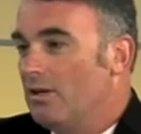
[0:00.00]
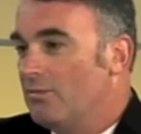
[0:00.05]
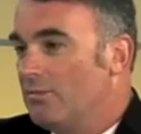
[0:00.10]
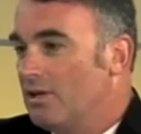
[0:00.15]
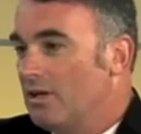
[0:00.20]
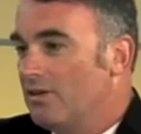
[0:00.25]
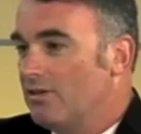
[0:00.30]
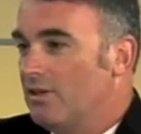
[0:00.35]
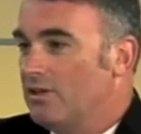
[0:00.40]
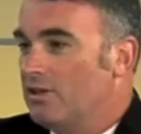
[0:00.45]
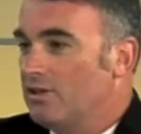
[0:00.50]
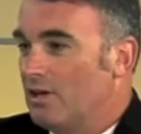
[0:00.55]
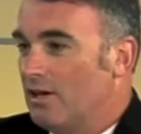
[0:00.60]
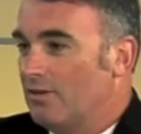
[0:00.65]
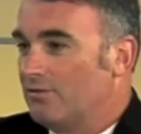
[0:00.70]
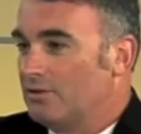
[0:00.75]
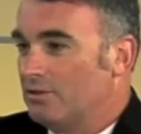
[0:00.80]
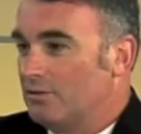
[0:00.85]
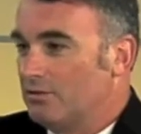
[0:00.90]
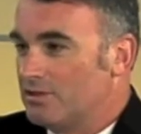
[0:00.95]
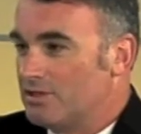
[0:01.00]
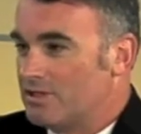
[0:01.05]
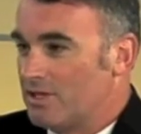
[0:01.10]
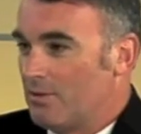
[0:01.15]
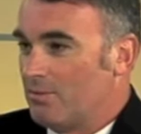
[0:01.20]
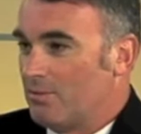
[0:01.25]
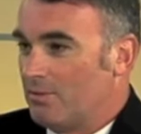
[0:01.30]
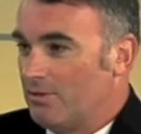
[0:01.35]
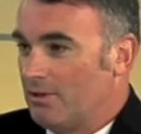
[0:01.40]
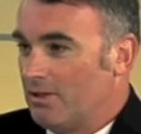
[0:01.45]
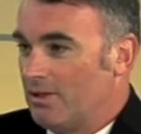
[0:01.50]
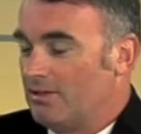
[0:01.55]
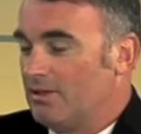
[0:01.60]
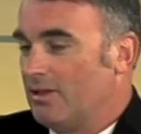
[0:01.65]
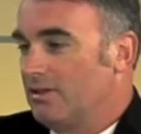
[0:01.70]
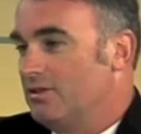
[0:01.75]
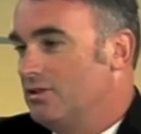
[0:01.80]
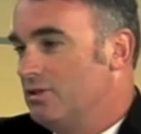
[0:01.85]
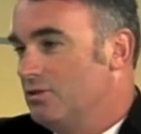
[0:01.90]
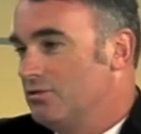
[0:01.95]
I mean, I think you have to always separate
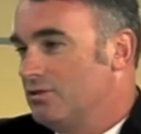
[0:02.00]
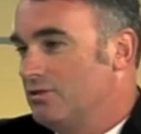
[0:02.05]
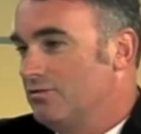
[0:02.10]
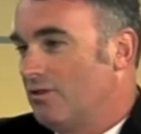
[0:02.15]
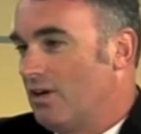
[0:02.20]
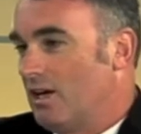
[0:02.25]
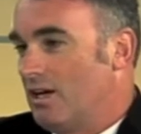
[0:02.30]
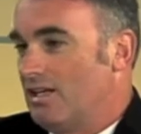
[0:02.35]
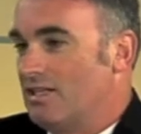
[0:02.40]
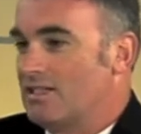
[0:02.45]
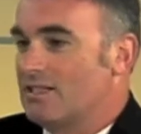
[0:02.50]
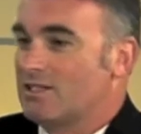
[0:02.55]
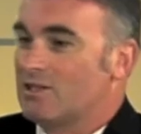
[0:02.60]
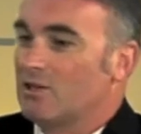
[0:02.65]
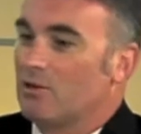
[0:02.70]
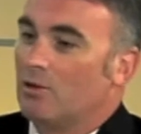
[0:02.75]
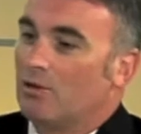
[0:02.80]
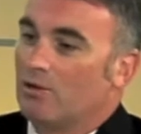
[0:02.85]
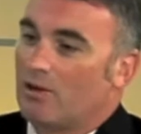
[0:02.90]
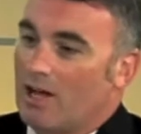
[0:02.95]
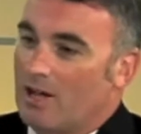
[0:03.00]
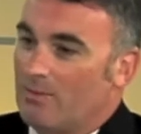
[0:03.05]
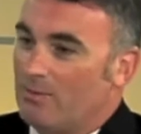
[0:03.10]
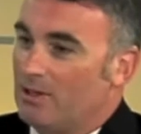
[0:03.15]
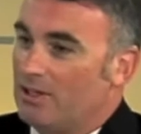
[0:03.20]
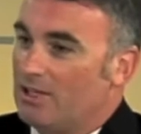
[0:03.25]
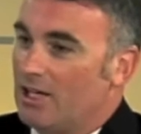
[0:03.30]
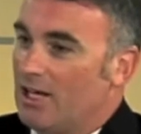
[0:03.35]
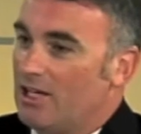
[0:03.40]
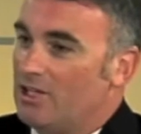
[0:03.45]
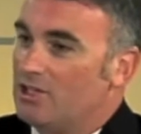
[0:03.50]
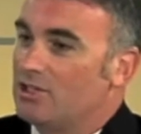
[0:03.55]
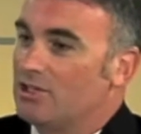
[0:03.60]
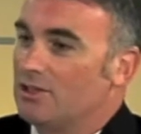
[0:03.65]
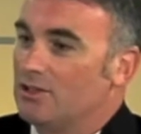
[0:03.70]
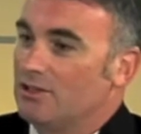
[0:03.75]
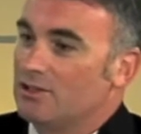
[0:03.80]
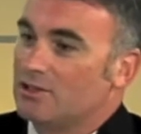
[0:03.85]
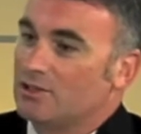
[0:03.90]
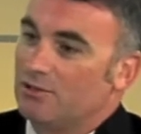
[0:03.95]
that no device or
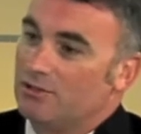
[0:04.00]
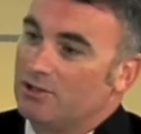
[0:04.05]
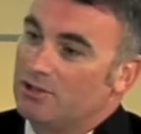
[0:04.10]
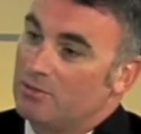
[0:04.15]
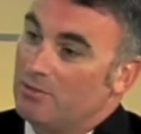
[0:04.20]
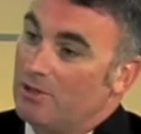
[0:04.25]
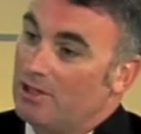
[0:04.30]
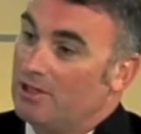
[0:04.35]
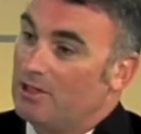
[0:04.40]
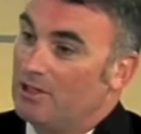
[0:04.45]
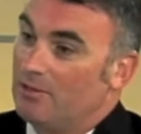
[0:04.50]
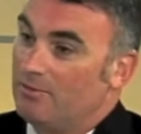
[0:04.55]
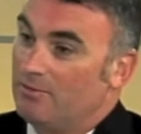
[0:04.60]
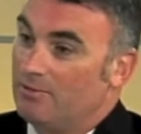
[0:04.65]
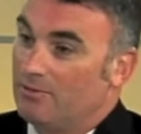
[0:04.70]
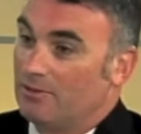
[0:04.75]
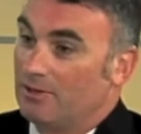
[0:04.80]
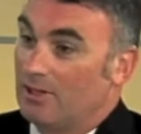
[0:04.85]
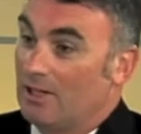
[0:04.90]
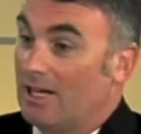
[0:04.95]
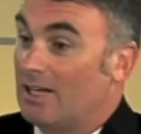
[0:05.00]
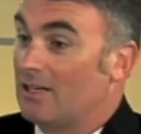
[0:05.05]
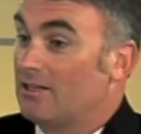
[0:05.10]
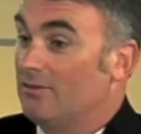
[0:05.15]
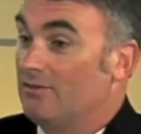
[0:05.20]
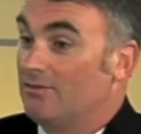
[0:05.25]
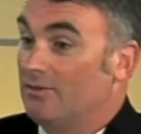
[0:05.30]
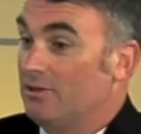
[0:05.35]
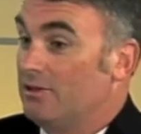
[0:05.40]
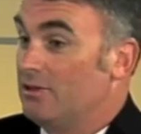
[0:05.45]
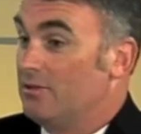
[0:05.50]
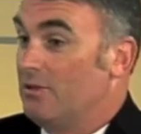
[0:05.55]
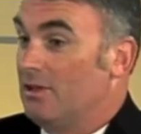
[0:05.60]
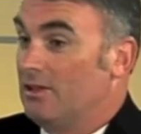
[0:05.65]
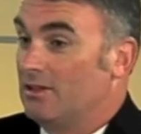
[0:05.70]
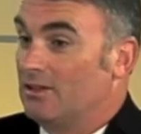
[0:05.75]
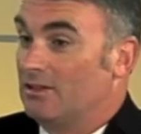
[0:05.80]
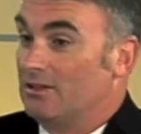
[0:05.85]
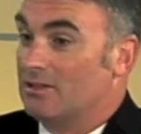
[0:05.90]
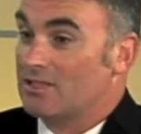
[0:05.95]
application is going to make up for the lack of
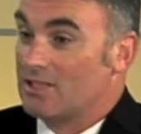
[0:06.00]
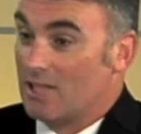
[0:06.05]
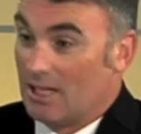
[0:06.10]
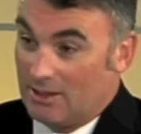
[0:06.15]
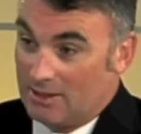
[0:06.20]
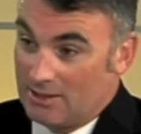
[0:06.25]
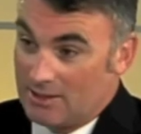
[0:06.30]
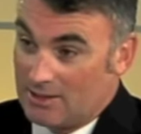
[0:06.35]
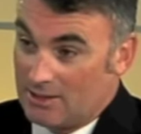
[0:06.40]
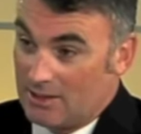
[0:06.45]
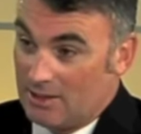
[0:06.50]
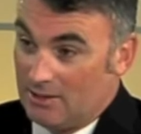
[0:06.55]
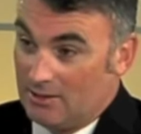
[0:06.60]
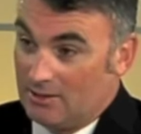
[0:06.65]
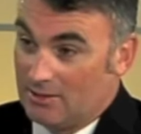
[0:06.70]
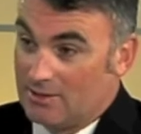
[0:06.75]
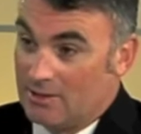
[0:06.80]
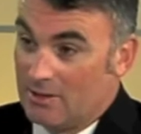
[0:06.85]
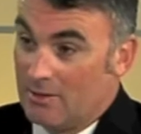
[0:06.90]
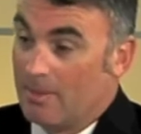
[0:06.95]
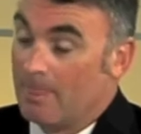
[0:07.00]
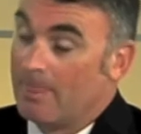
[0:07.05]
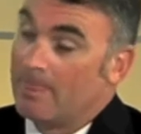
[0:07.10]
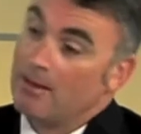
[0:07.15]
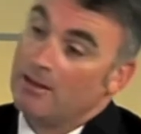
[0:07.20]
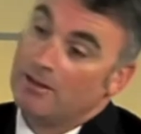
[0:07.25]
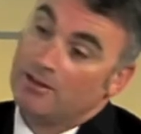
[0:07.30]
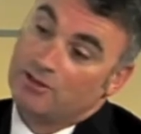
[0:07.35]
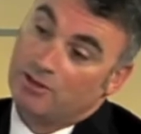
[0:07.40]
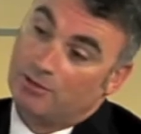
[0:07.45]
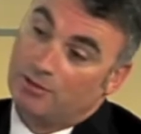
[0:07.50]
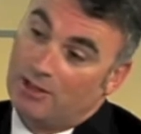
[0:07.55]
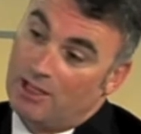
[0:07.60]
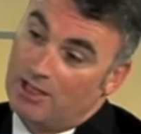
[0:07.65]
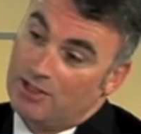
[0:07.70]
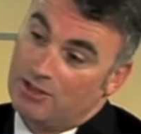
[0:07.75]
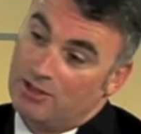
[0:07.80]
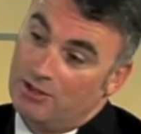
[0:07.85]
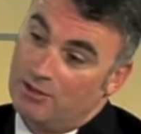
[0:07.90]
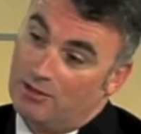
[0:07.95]
fundamental selling skills. So
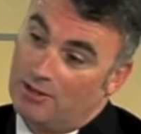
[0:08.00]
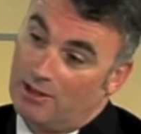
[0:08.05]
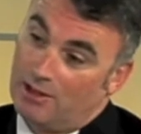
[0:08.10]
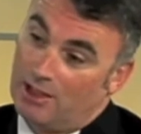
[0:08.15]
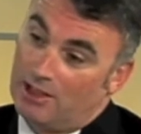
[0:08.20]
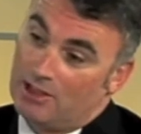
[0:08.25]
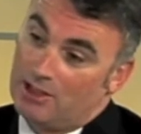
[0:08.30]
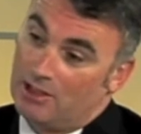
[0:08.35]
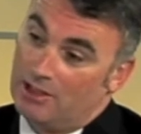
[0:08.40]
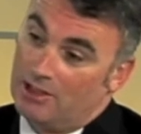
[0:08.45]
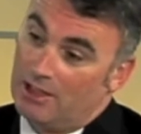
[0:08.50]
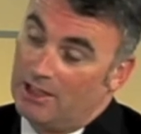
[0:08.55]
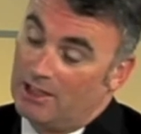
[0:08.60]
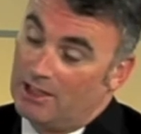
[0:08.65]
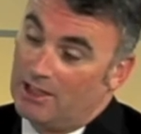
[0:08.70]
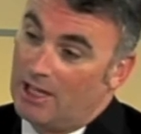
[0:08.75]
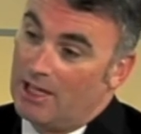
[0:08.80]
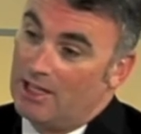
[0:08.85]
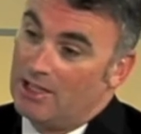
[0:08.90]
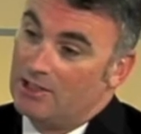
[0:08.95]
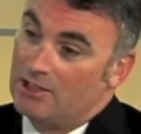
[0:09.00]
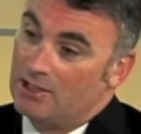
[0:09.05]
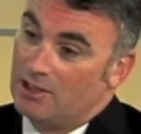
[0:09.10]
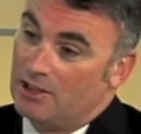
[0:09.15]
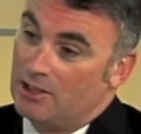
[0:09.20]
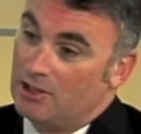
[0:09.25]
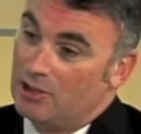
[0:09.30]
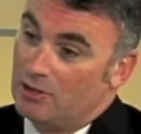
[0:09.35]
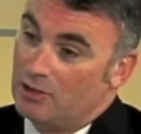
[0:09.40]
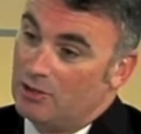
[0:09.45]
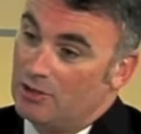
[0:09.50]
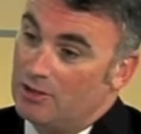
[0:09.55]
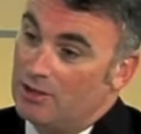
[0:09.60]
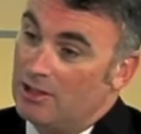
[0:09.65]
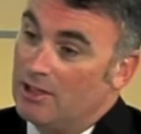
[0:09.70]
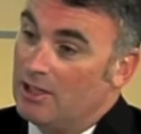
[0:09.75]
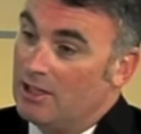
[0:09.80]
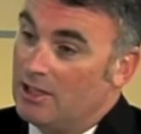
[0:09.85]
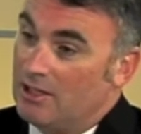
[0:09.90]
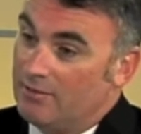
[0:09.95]
unless you can actually engage in a good,
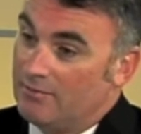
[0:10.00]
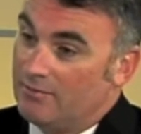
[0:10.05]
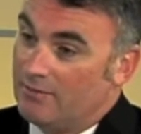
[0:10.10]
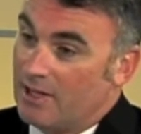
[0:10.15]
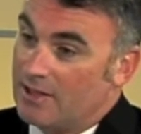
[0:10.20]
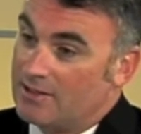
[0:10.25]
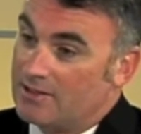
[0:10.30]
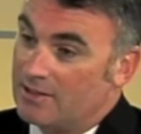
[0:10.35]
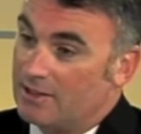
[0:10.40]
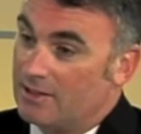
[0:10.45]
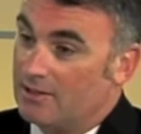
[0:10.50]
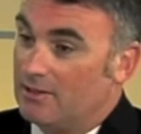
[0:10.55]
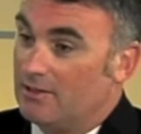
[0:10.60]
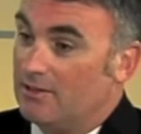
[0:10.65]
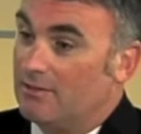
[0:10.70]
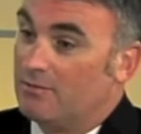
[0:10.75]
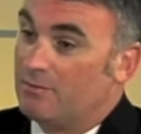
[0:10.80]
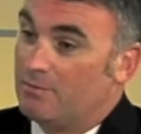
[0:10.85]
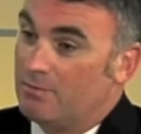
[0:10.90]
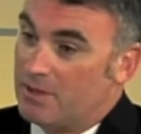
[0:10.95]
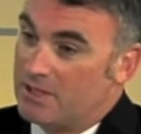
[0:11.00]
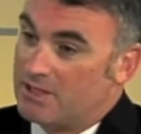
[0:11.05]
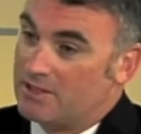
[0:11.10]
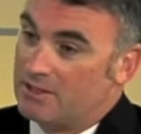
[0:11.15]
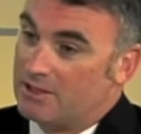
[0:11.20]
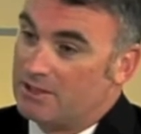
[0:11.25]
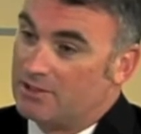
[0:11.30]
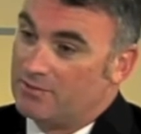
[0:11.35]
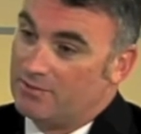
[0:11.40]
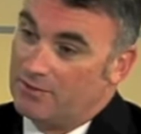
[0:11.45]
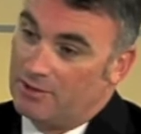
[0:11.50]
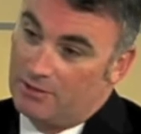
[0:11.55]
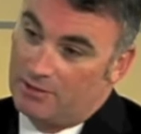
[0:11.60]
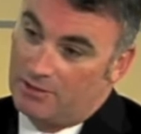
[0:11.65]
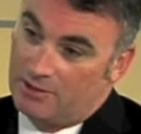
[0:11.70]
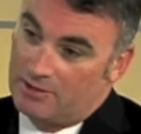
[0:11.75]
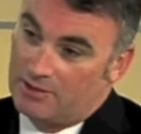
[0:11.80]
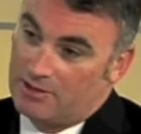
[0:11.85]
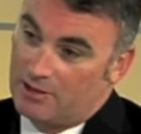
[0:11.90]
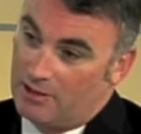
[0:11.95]
investigative,
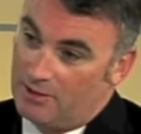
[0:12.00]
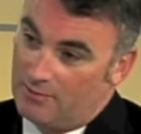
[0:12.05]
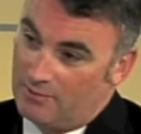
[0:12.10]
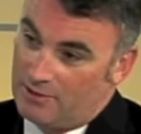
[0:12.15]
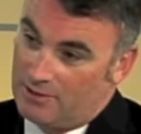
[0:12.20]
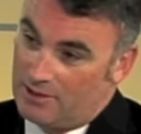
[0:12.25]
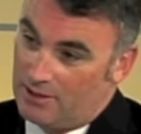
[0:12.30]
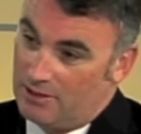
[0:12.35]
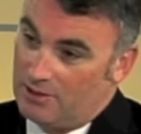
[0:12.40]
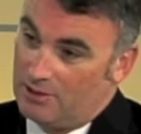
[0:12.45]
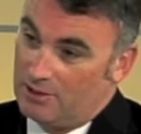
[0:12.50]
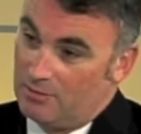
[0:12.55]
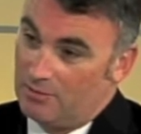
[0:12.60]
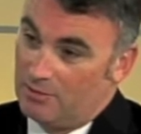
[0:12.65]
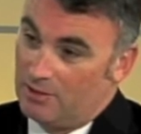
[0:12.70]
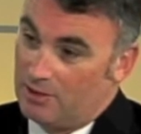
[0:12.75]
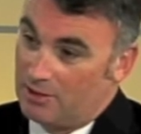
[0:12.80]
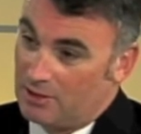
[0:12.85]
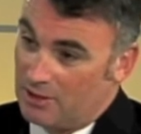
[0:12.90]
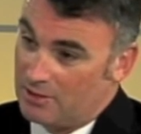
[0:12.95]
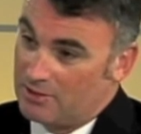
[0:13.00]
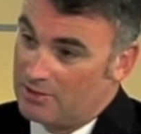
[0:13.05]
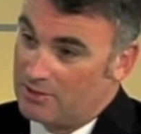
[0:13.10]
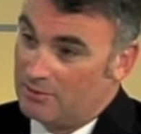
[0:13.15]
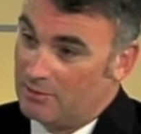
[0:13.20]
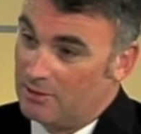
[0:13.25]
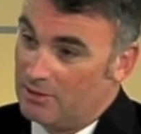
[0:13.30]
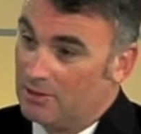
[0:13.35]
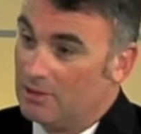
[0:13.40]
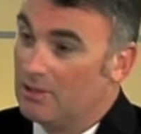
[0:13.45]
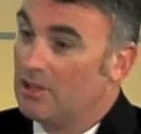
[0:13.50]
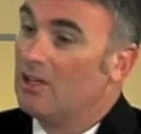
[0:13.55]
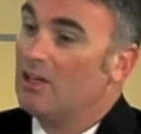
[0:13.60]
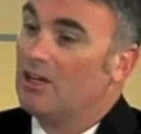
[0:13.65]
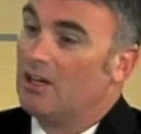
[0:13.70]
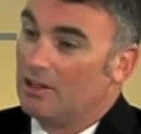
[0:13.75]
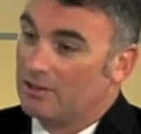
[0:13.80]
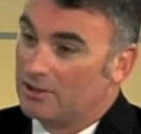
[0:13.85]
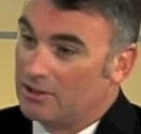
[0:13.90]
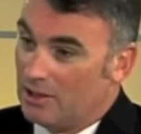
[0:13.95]
business-focused conversation with the customer,
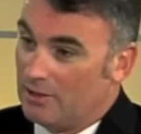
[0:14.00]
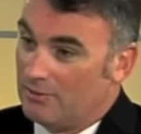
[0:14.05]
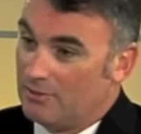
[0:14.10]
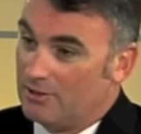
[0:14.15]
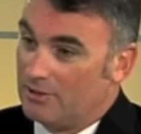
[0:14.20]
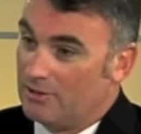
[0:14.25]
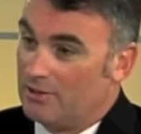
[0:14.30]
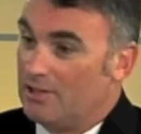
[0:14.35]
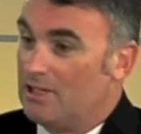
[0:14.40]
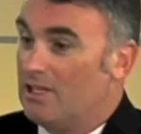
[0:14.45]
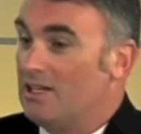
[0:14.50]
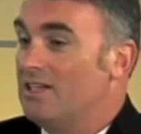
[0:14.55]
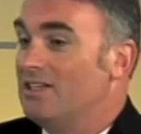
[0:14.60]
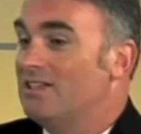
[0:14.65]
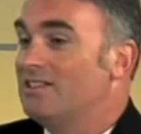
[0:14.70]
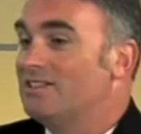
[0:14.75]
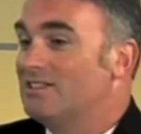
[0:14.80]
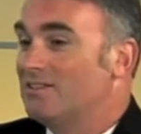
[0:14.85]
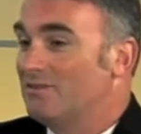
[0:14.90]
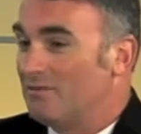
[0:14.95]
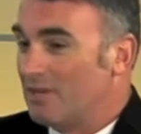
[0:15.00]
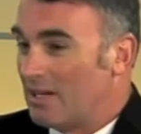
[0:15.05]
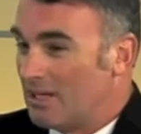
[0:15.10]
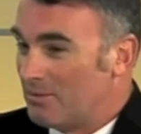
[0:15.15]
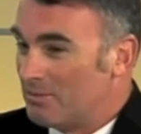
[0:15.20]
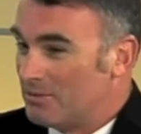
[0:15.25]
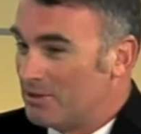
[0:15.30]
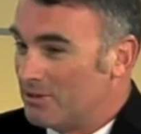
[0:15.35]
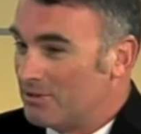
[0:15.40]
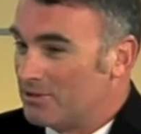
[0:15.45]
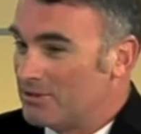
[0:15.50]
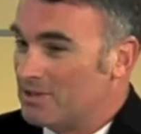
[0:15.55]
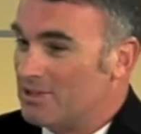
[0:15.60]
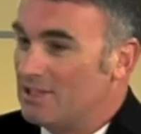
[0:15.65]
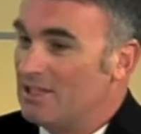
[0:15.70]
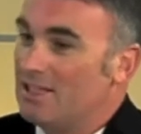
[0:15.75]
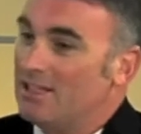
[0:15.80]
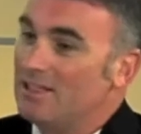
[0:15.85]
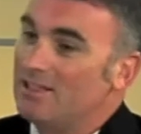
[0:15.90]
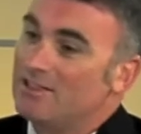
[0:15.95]
uncover their needs, develop those
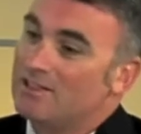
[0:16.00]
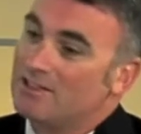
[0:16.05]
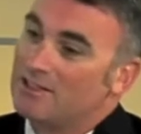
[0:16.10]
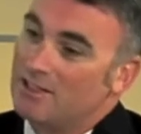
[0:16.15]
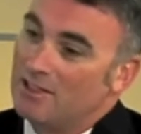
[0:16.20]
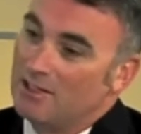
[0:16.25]
needs,